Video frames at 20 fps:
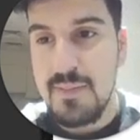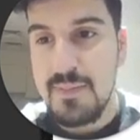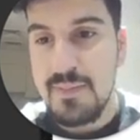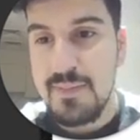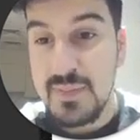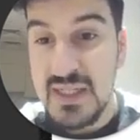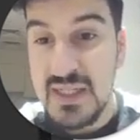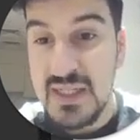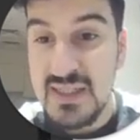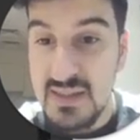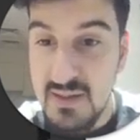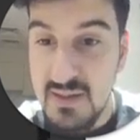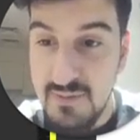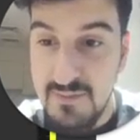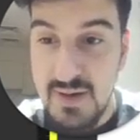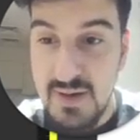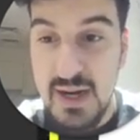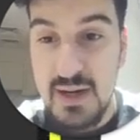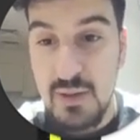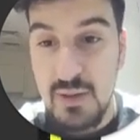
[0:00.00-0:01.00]
this is the
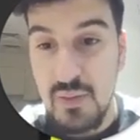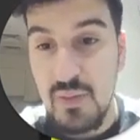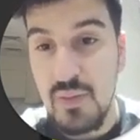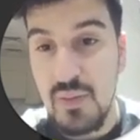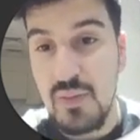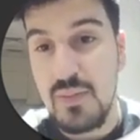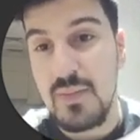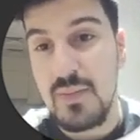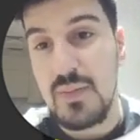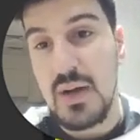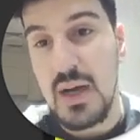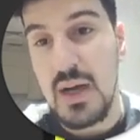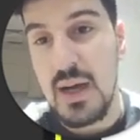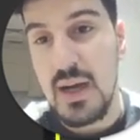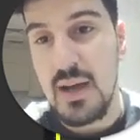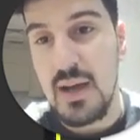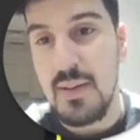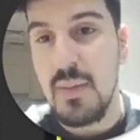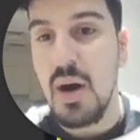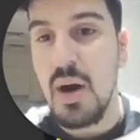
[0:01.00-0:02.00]
final
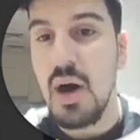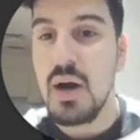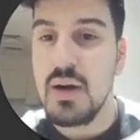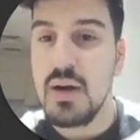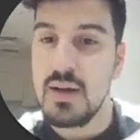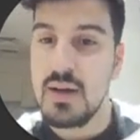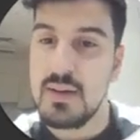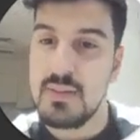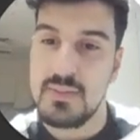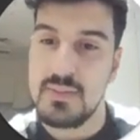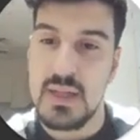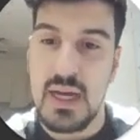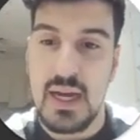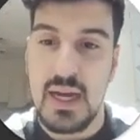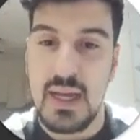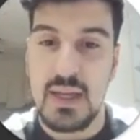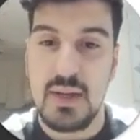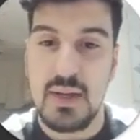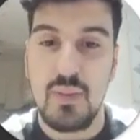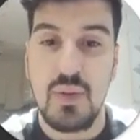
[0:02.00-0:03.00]
mark that
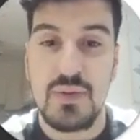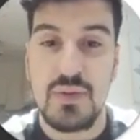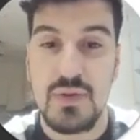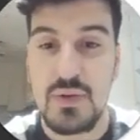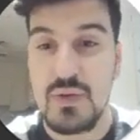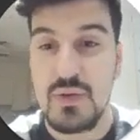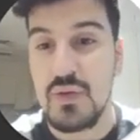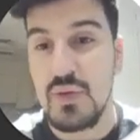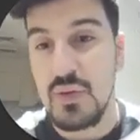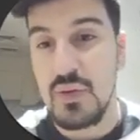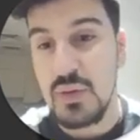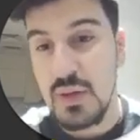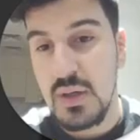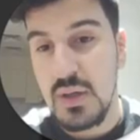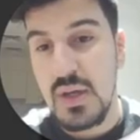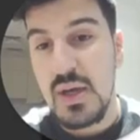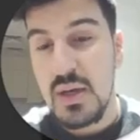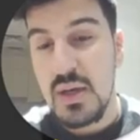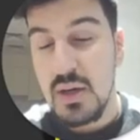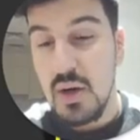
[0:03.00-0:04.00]
I wanted to
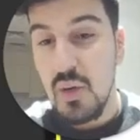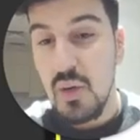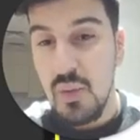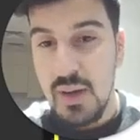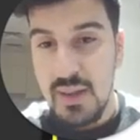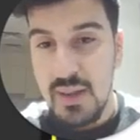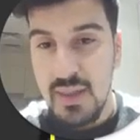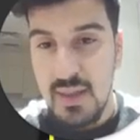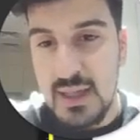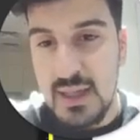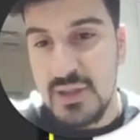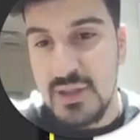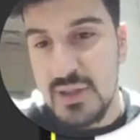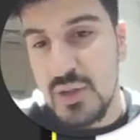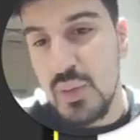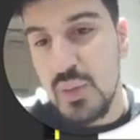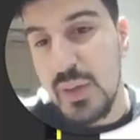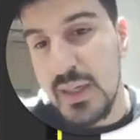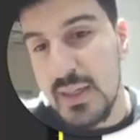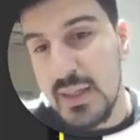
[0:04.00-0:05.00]
go with. I just
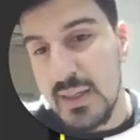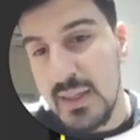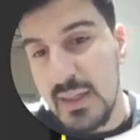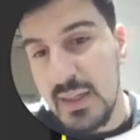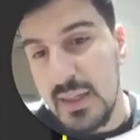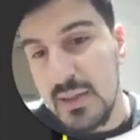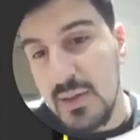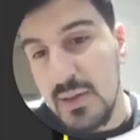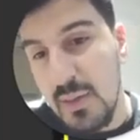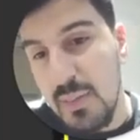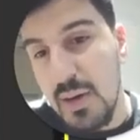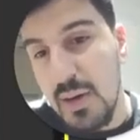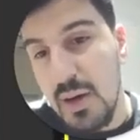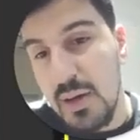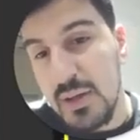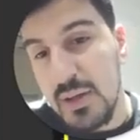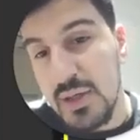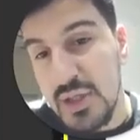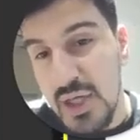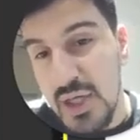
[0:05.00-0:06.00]
tweaked the top part
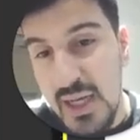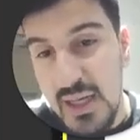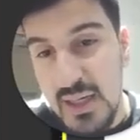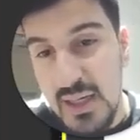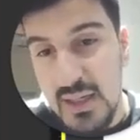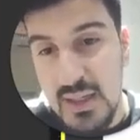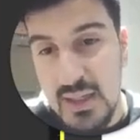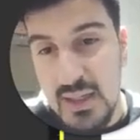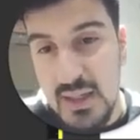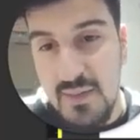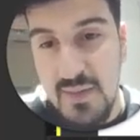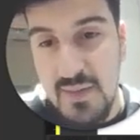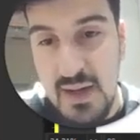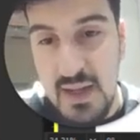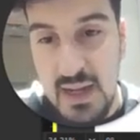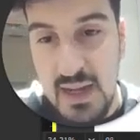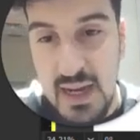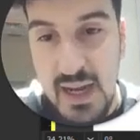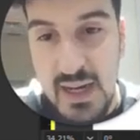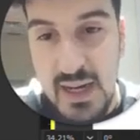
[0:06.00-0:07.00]
of the shade, giving it
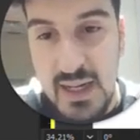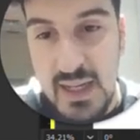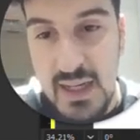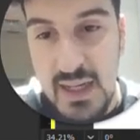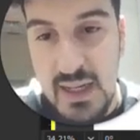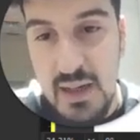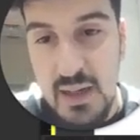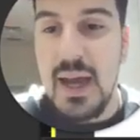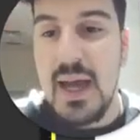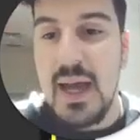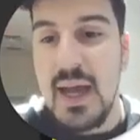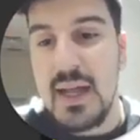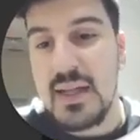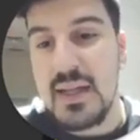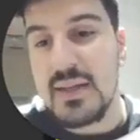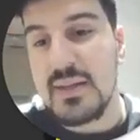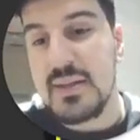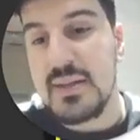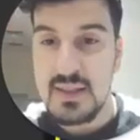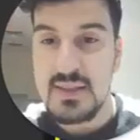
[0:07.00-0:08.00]
a line here,
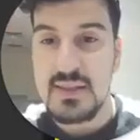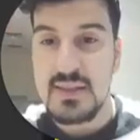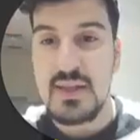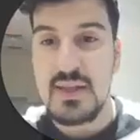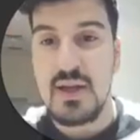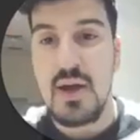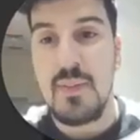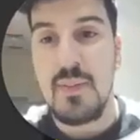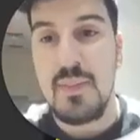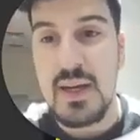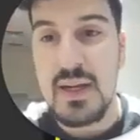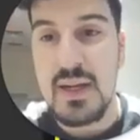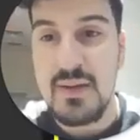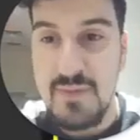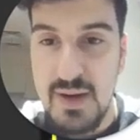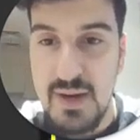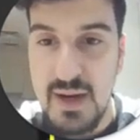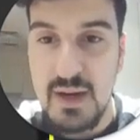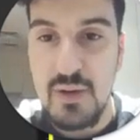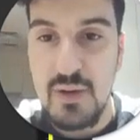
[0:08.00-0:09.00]
and this is the complete
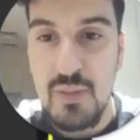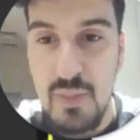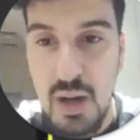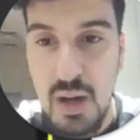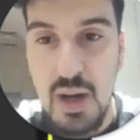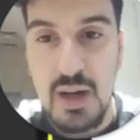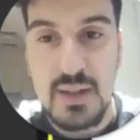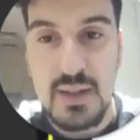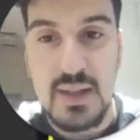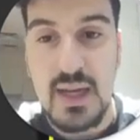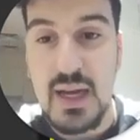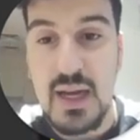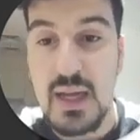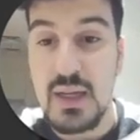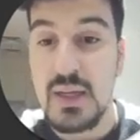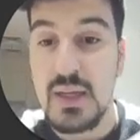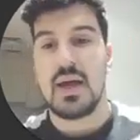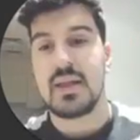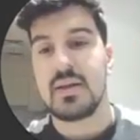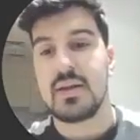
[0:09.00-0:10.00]
final mark that
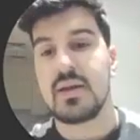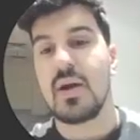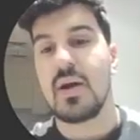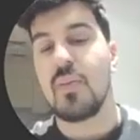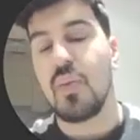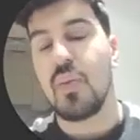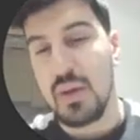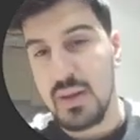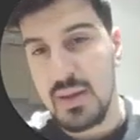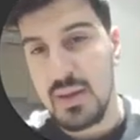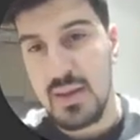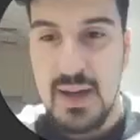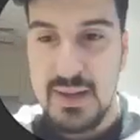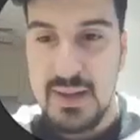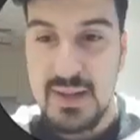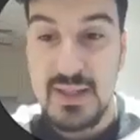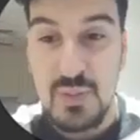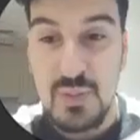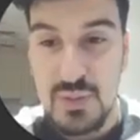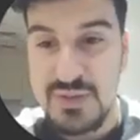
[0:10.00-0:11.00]
I ended up with,
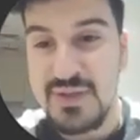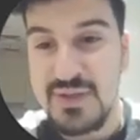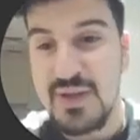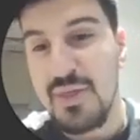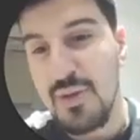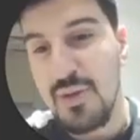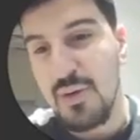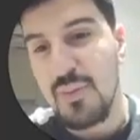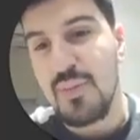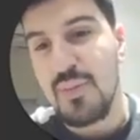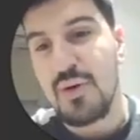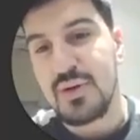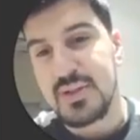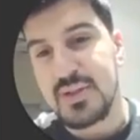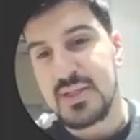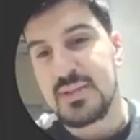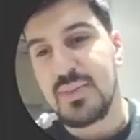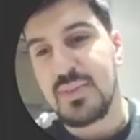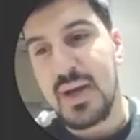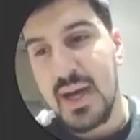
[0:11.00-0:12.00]
and this was the thought
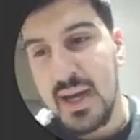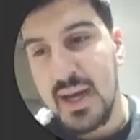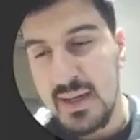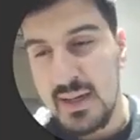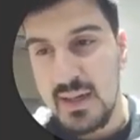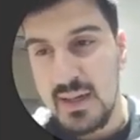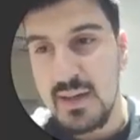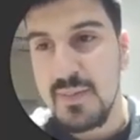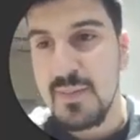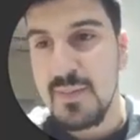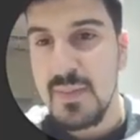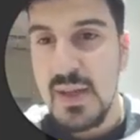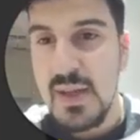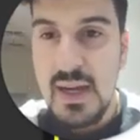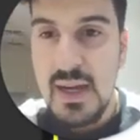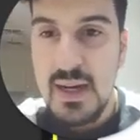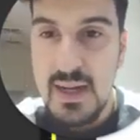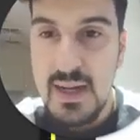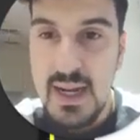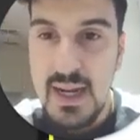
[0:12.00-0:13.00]
process behind it.
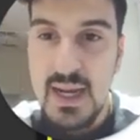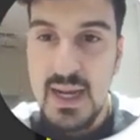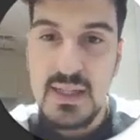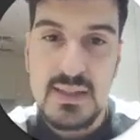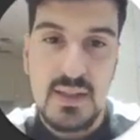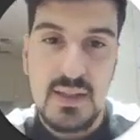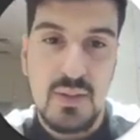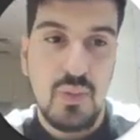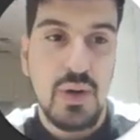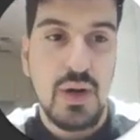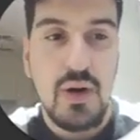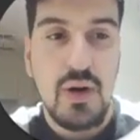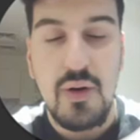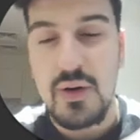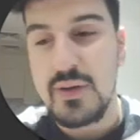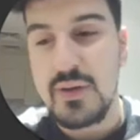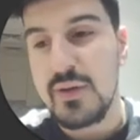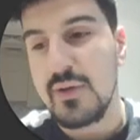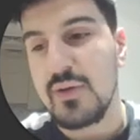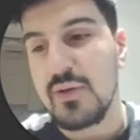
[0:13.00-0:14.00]
Next, we're
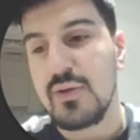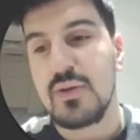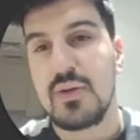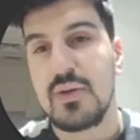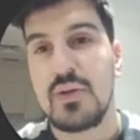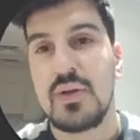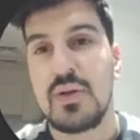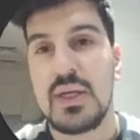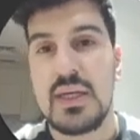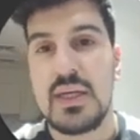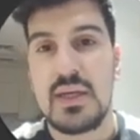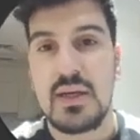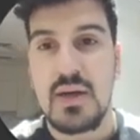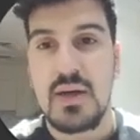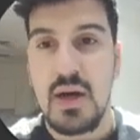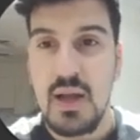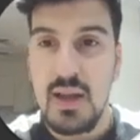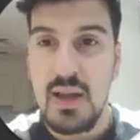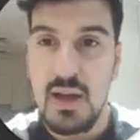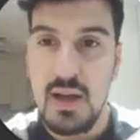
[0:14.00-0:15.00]
going to the
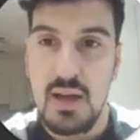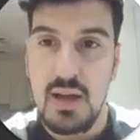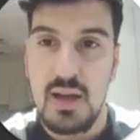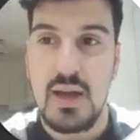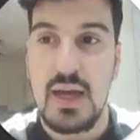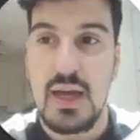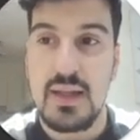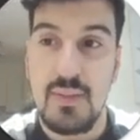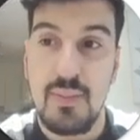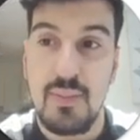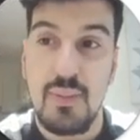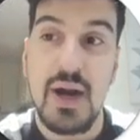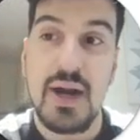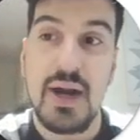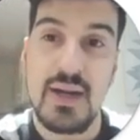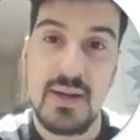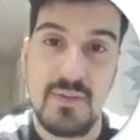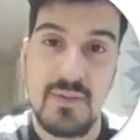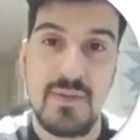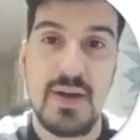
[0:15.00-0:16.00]
color and the
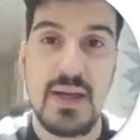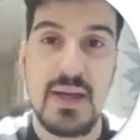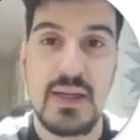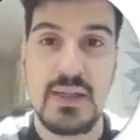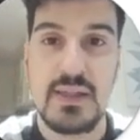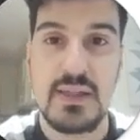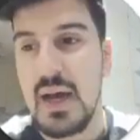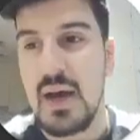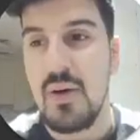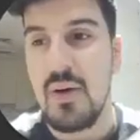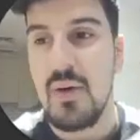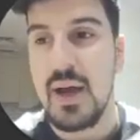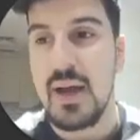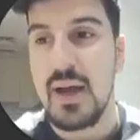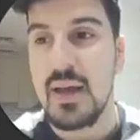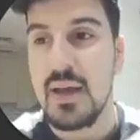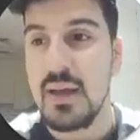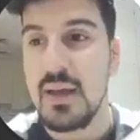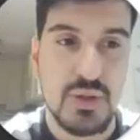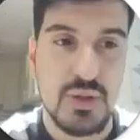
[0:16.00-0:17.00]
branding phase, how
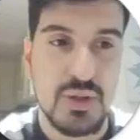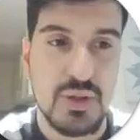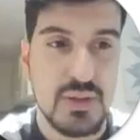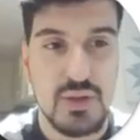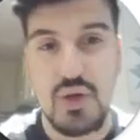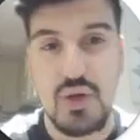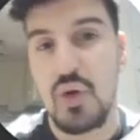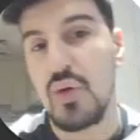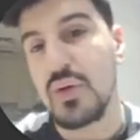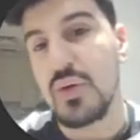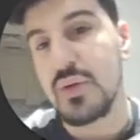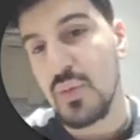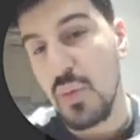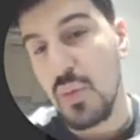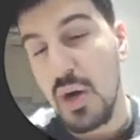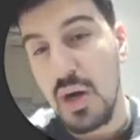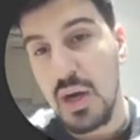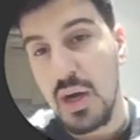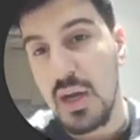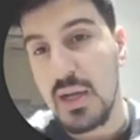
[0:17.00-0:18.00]
I just chose
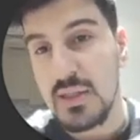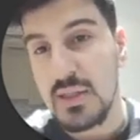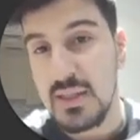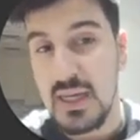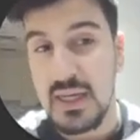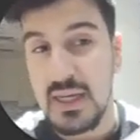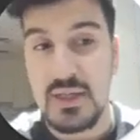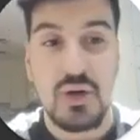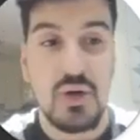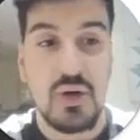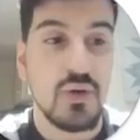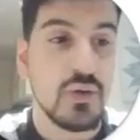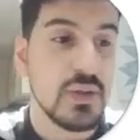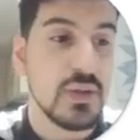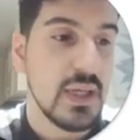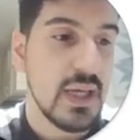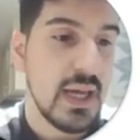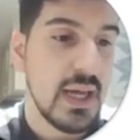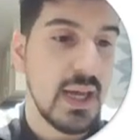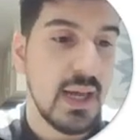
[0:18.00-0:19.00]
what colors I chose
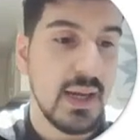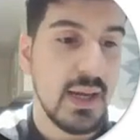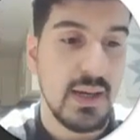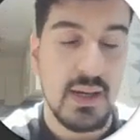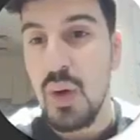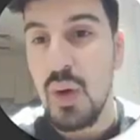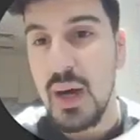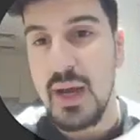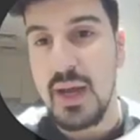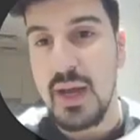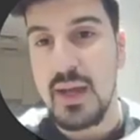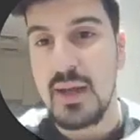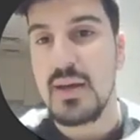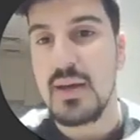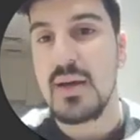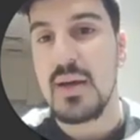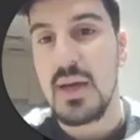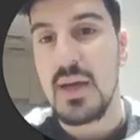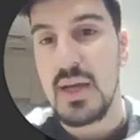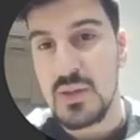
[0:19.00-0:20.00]
and why
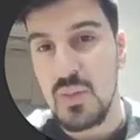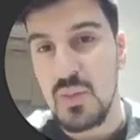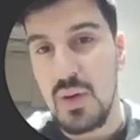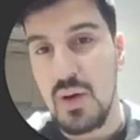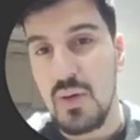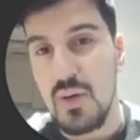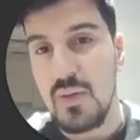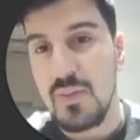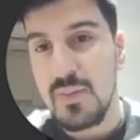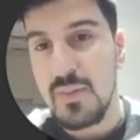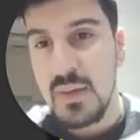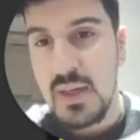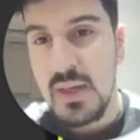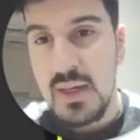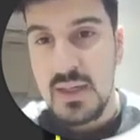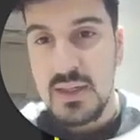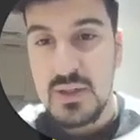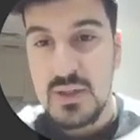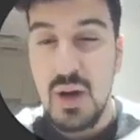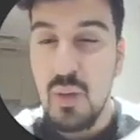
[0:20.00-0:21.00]
as well.
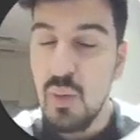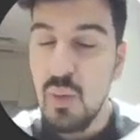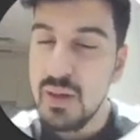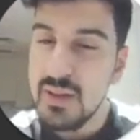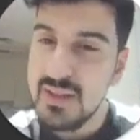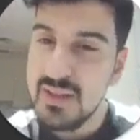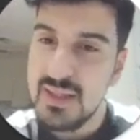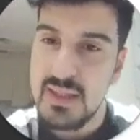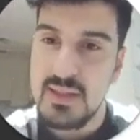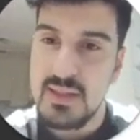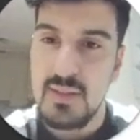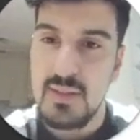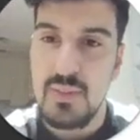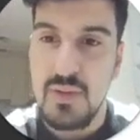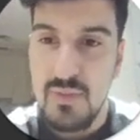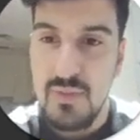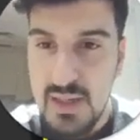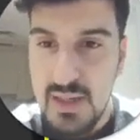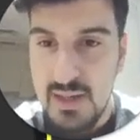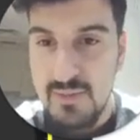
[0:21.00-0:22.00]
So I wanted it to be
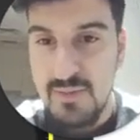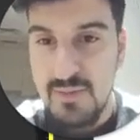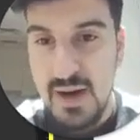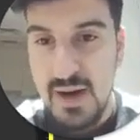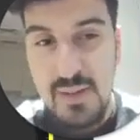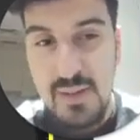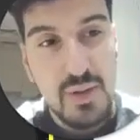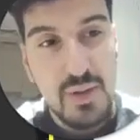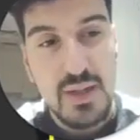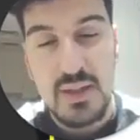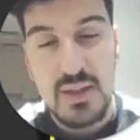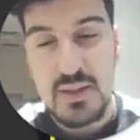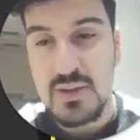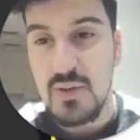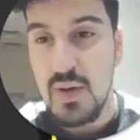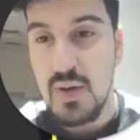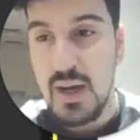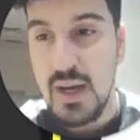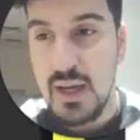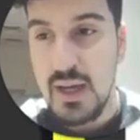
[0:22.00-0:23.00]
really vibrant,
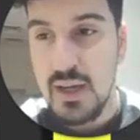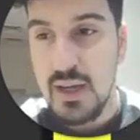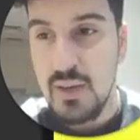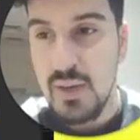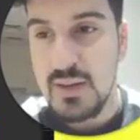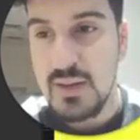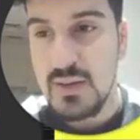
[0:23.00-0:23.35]
so I went